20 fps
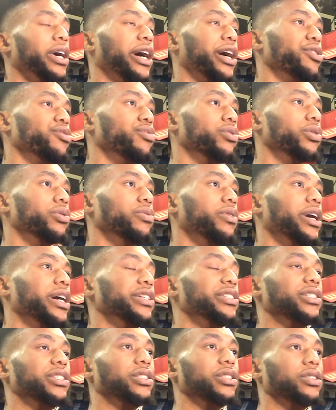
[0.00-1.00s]
as we were
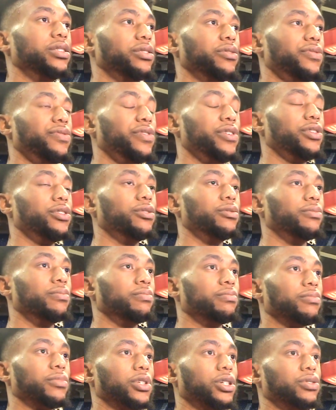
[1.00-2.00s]
watching film,
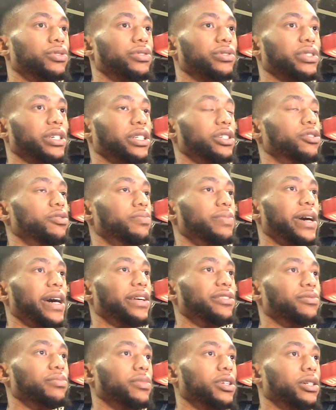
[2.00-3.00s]
coach was like, don't
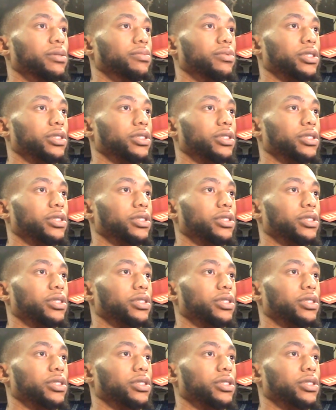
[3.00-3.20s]
pass them up.